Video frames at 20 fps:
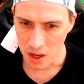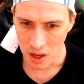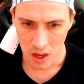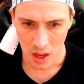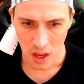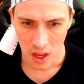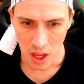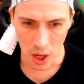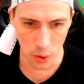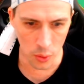
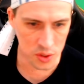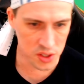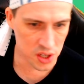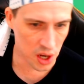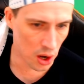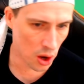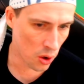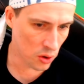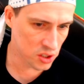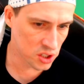it was a
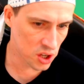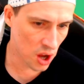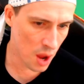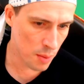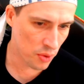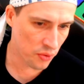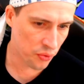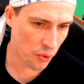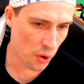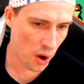long time
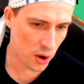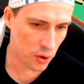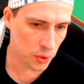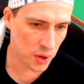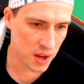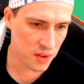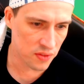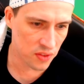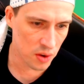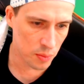before I could
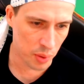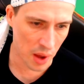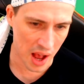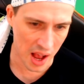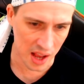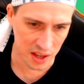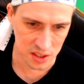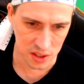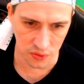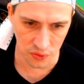even
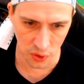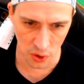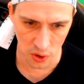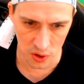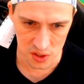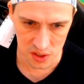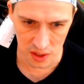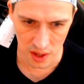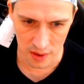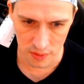pass the
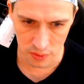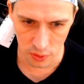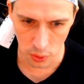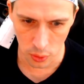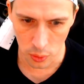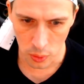first level.